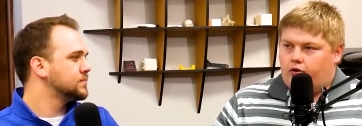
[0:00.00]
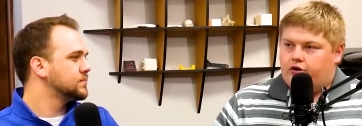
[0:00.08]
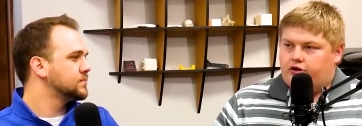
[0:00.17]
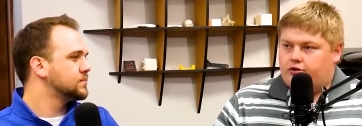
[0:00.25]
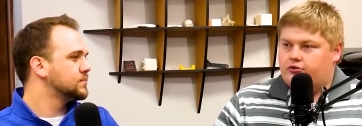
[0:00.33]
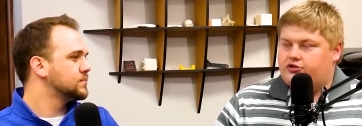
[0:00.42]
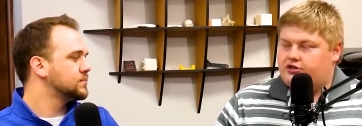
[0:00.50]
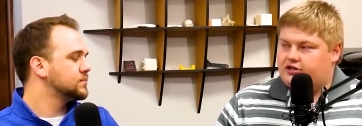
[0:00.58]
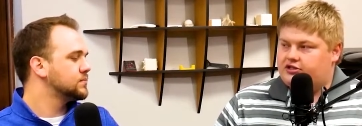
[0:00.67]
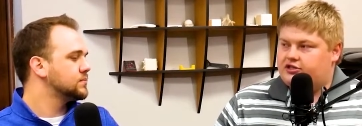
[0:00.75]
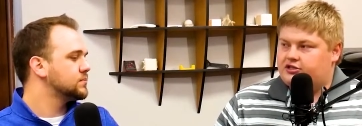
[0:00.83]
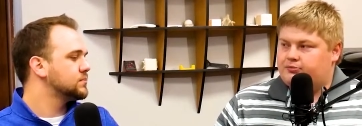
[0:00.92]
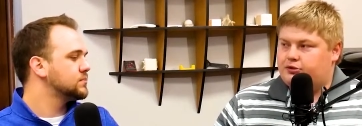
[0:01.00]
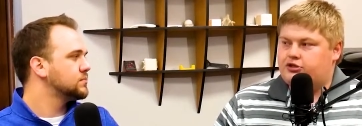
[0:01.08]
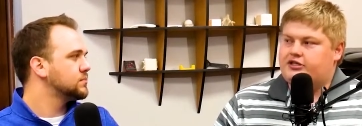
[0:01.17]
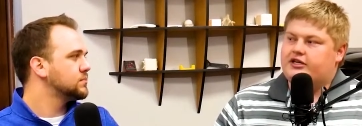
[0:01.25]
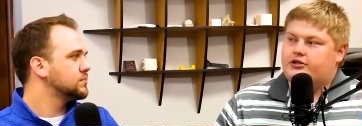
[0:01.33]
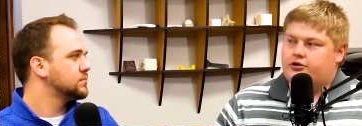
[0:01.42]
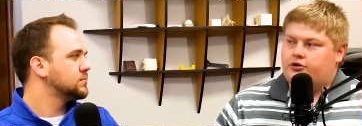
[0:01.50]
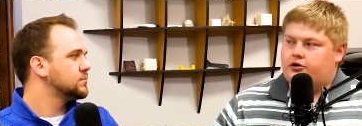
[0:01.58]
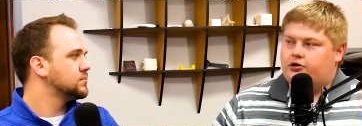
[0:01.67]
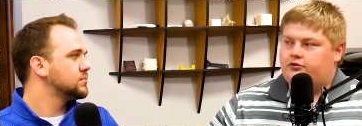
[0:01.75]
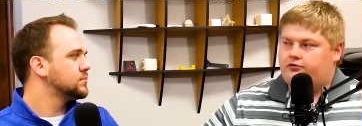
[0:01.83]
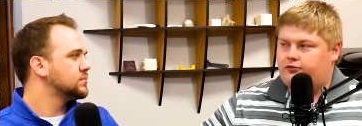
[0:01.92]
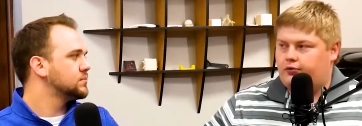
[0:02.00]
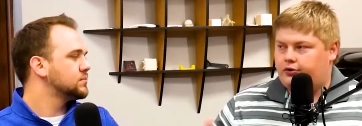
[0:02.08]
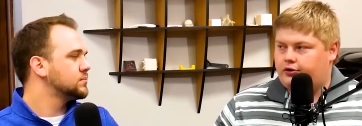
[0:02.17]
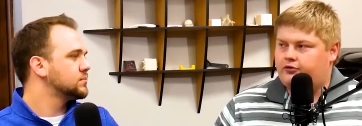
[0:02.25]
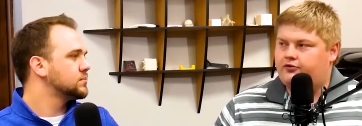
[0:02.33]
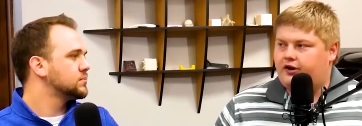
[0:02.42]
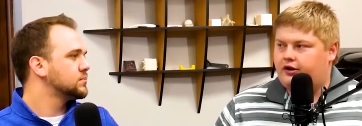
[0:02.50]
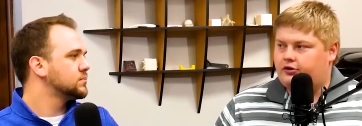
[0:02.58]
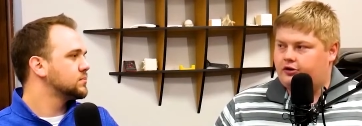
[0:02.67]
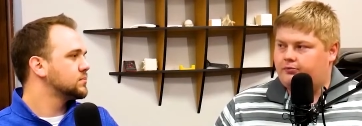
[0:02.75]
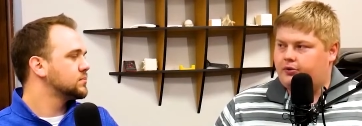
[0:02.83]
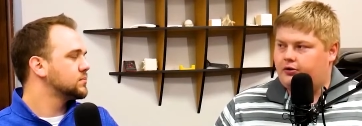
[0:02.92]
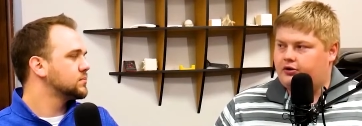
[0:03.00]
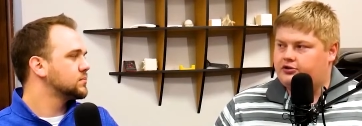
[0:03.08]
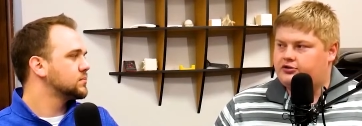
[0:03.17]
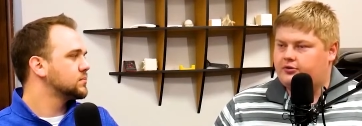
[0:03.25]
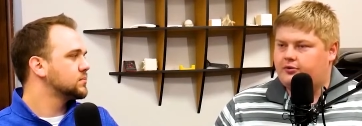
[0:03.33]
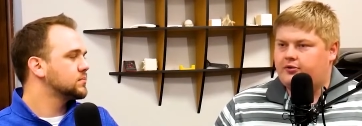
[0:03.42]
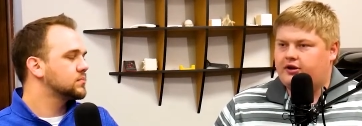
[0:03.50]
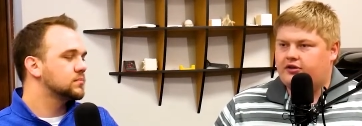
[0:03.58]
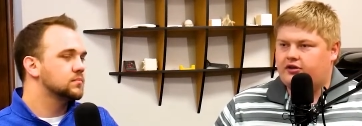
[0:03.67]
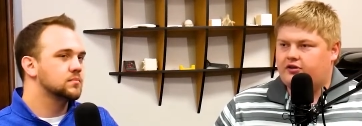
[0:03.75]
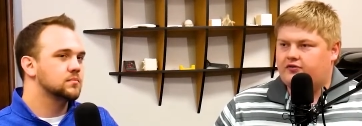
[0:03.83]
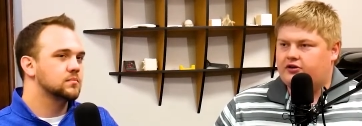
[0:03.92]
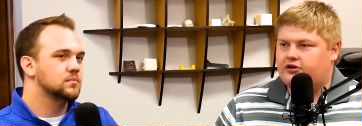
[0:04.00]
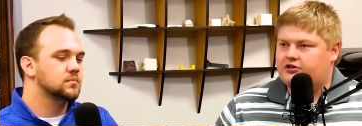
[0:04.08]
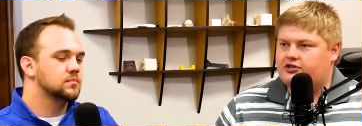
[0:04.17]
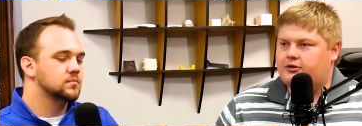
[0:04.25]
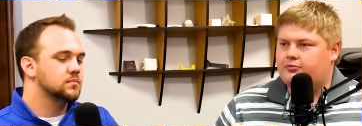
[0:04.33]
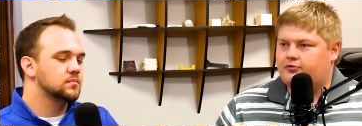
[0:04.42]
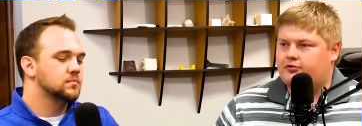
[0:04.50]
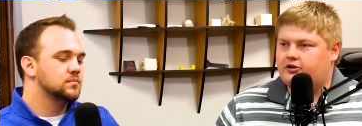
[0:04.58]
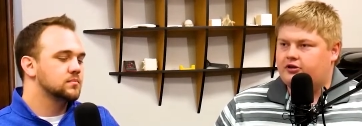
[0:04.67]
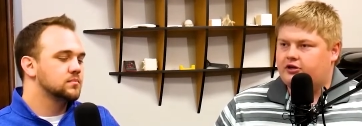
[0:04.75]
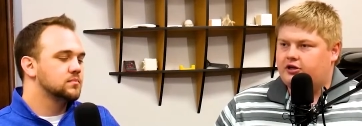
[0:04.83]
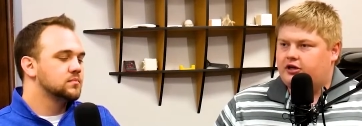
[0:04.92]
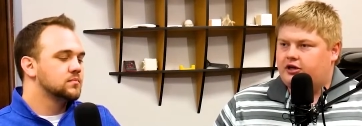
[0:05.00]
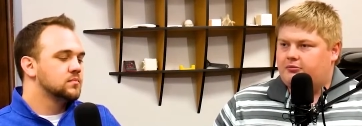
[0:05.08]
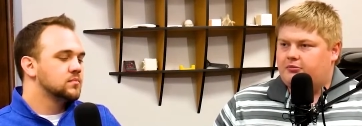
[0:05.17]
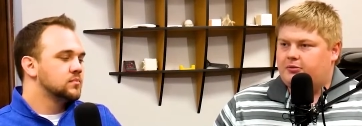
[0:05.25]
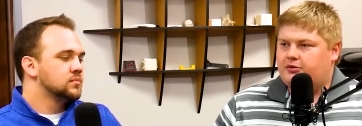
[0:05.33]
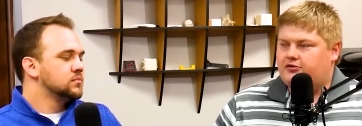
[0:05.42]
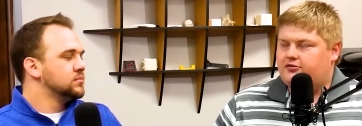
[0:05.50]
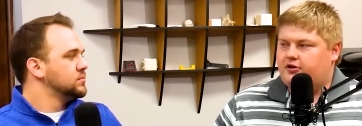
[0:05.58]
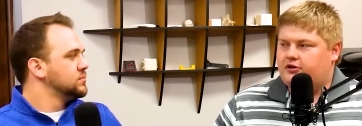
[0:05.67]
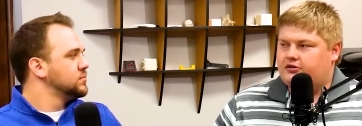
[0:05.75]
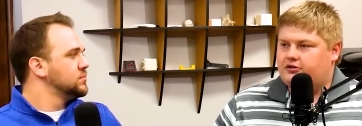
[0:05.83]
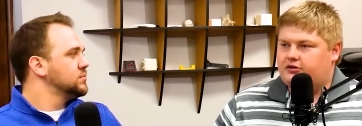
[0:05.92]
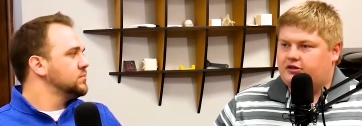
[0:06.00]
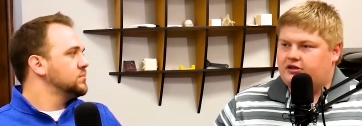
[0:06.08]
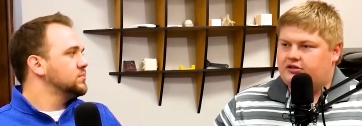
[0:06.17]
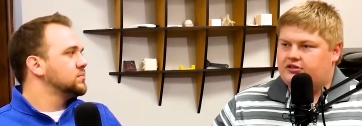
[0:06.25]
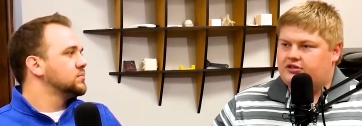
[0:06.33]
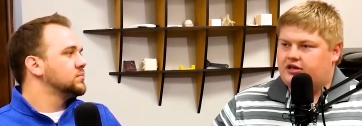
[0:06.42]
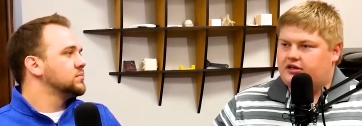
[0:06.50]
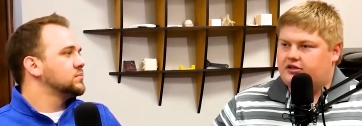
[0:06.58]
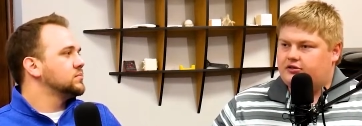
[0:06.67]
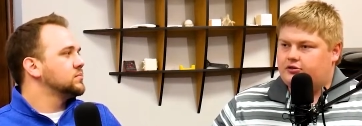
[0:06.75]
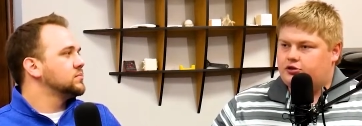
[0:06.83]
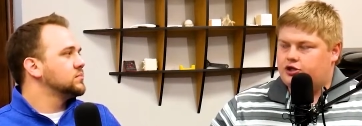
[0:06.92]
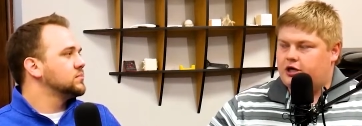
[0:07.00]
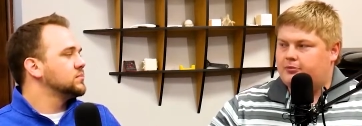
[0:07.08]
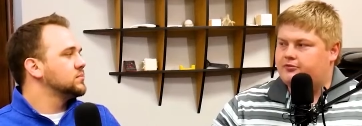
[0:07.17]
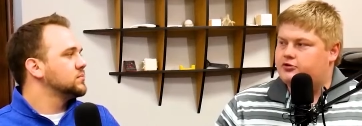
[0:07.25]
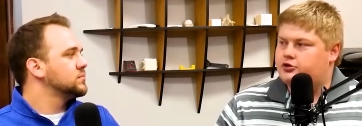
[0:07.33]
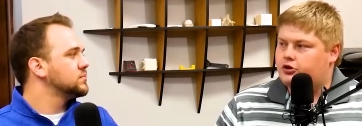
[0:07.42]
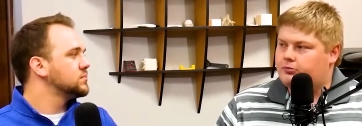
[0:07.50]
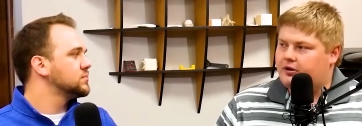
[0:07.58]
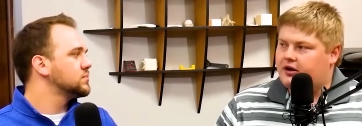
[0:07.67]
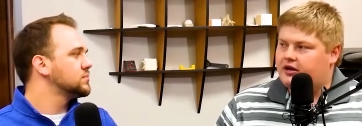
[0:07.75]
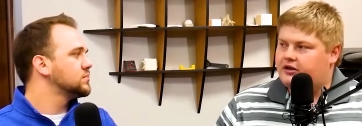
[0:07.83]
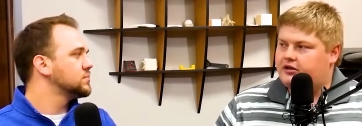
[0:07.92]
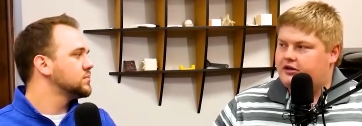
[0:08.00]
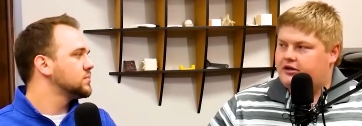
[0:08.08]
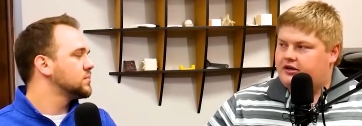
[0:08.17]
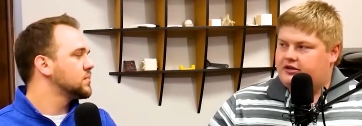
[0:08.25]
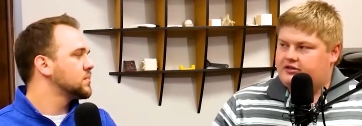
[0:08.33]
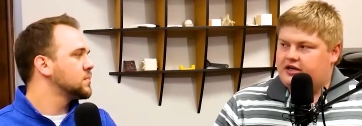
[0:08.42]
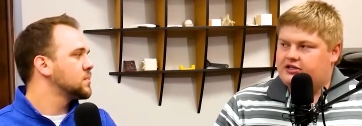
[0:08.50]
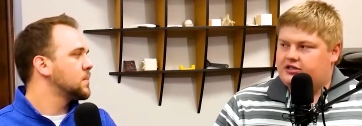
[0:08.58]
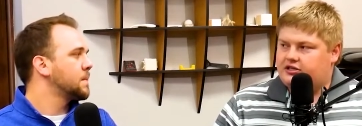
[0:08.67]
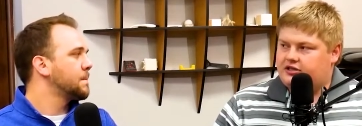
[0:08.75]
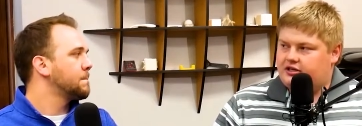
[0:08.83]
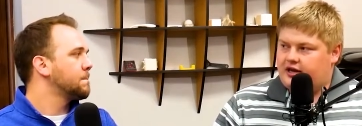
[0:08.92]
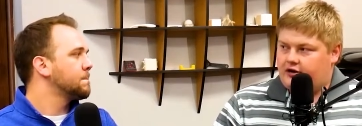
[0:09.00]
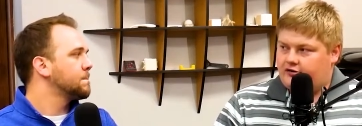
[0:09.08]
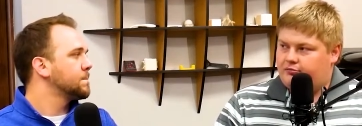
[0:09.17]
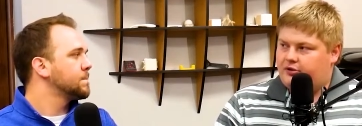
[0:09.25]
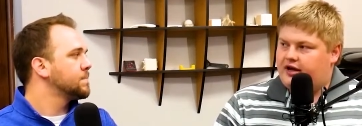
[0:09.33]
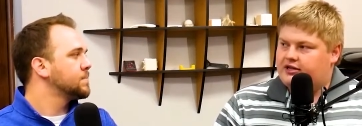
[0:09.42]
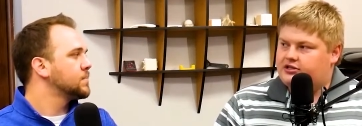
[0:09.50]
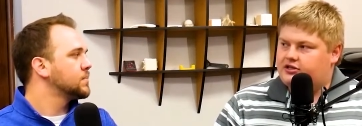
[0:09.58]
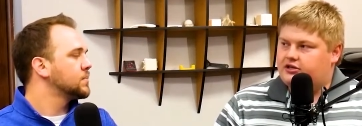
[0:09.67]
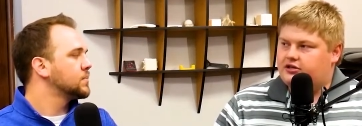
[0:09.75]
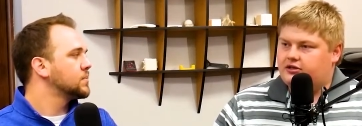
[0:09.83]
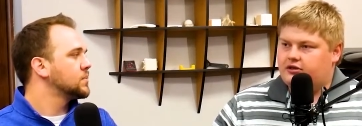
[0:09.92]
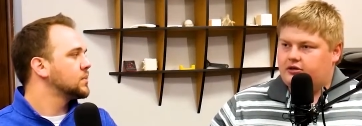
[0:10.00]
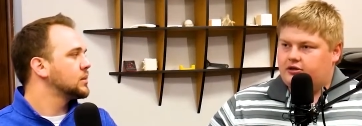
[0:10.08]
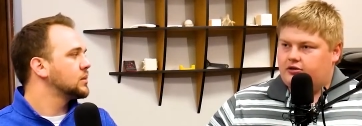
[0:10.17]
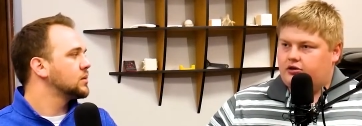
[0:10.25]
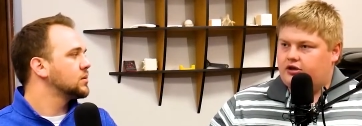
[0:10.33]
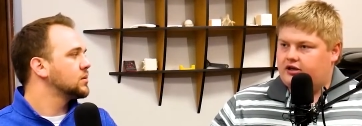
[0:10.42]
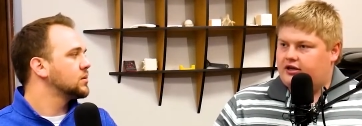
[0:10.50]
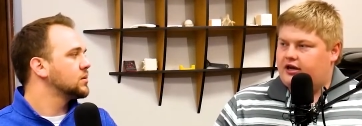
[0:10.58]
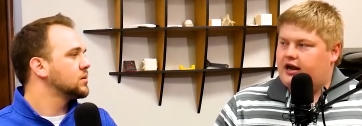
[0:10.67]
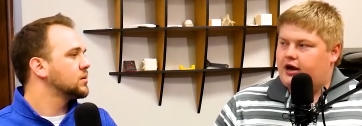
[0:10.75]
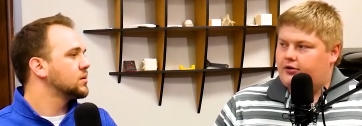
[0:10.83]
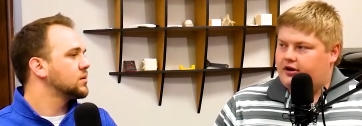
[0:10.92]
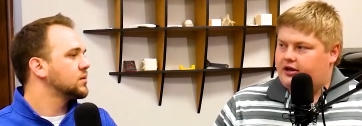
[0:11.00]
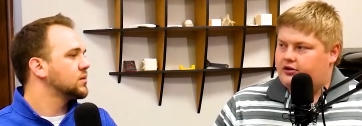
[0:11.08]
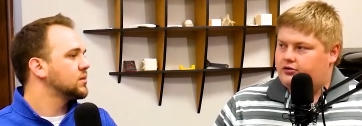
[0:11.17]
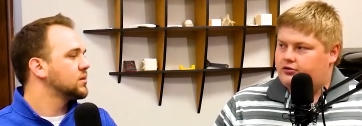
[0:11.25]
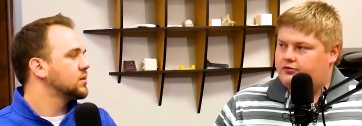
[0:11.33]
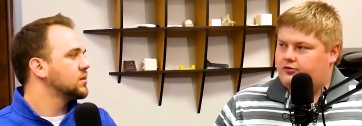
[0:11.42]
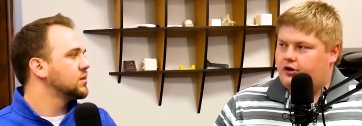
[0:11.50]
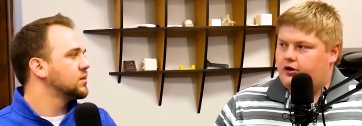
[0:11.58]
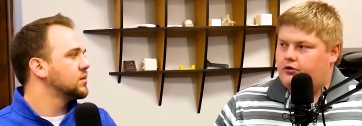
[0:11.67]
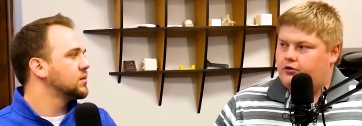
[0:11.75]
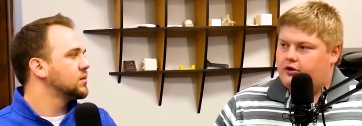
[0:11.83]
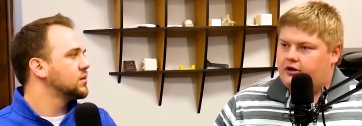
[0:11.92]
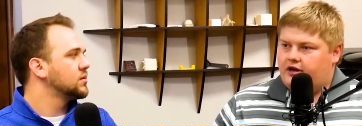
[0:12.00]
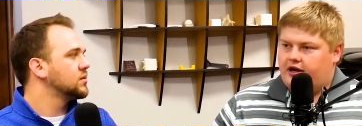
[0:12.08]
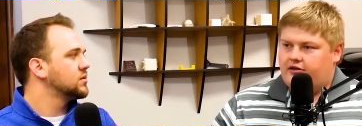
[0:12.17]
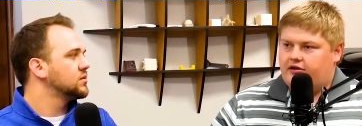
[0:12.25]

Speaker 1: or use this as a predictor for your final component. So when I think of like an example of like maybe designing the shape of a turbine, testing it out of plastic, looking at how it handles flow,